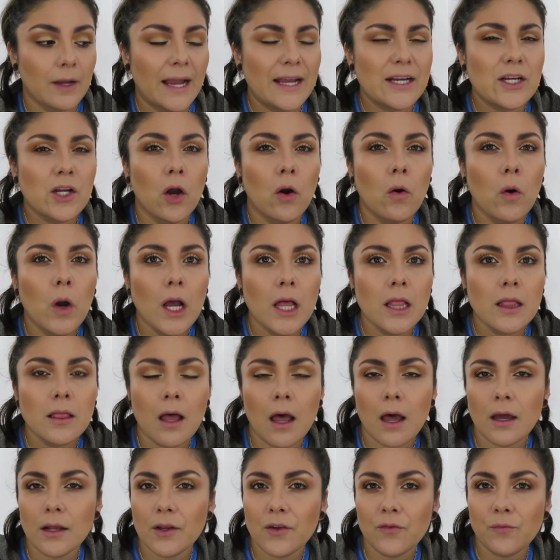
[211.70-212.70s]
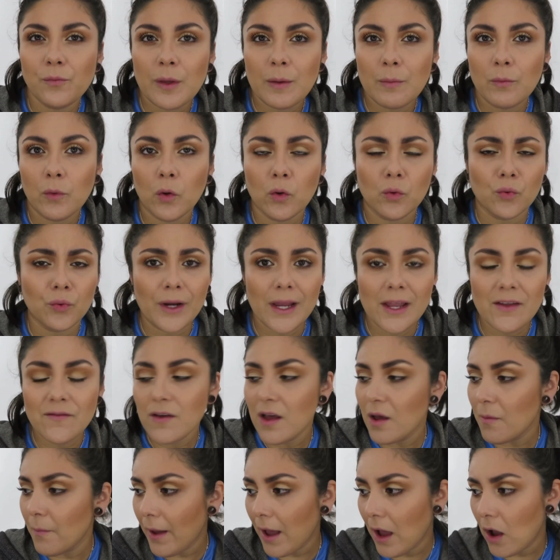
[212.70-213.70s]
I know a lot of people rave
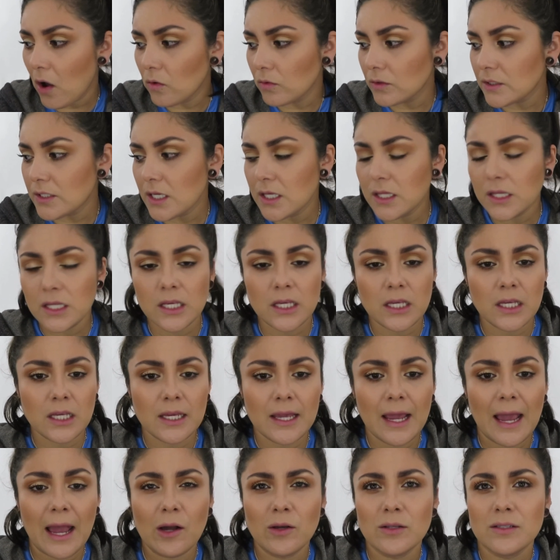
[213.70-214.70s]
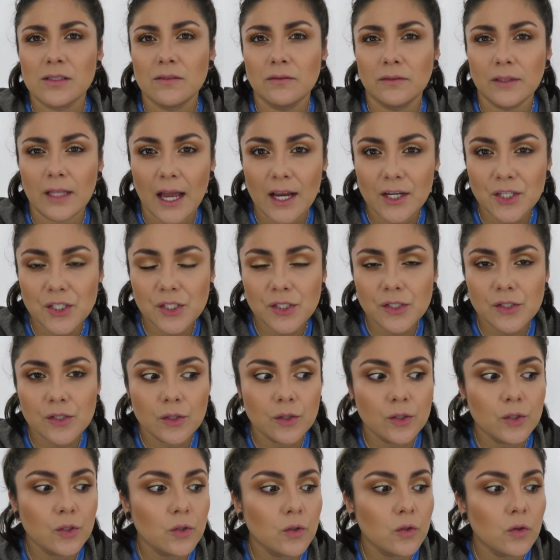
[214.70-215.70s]
about the House of Lashes
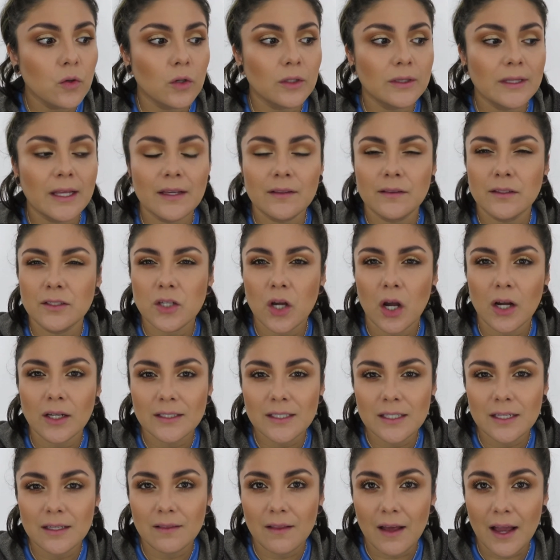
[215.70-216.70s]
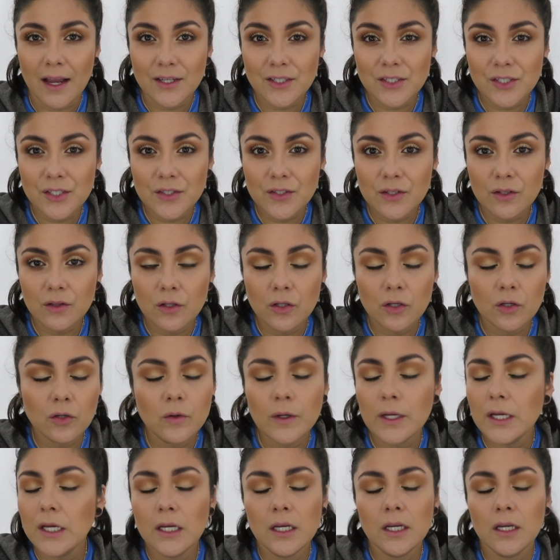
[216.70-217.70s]
glue or like the Tati Lashes
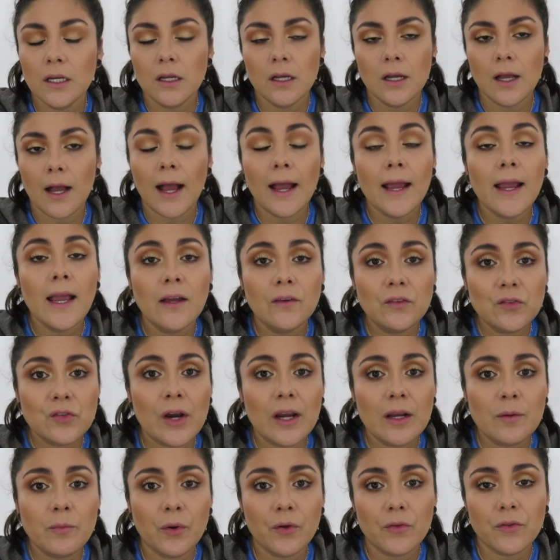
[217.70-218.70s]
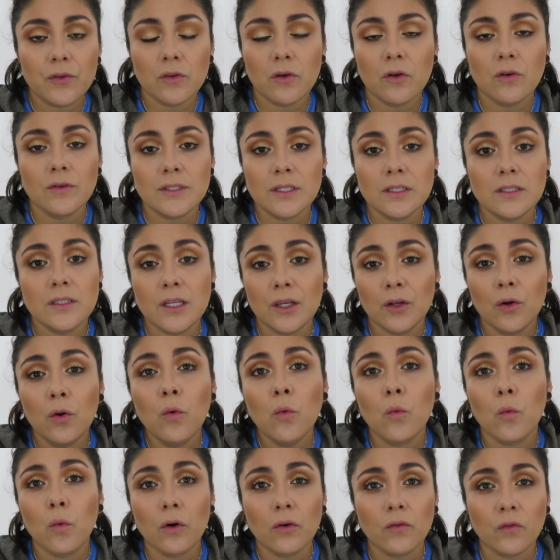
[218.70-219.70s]
glue, I have tried both of those and they
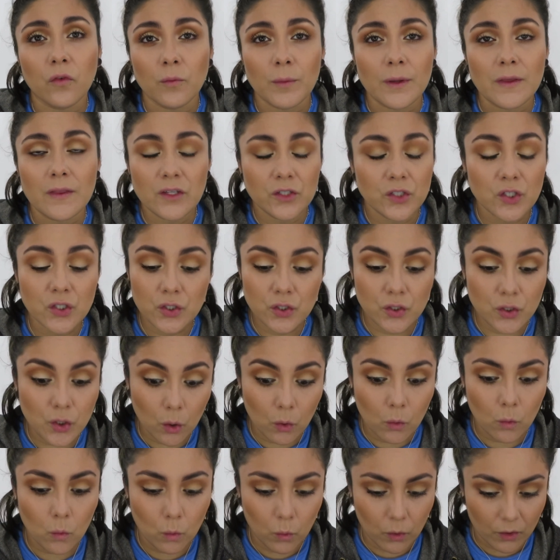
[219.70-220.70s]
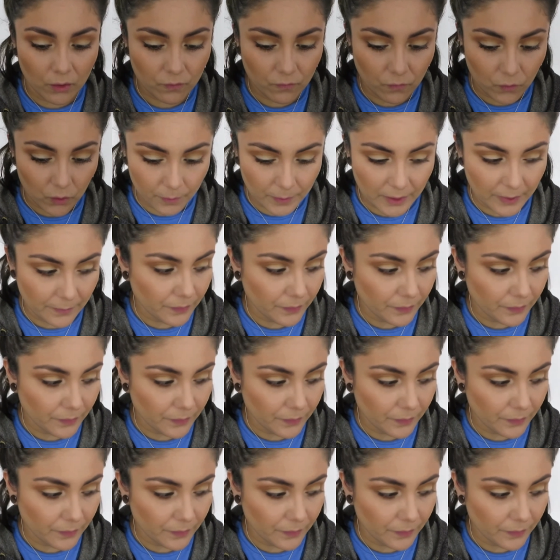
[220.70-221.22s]
don't work for me. They just don't work for me.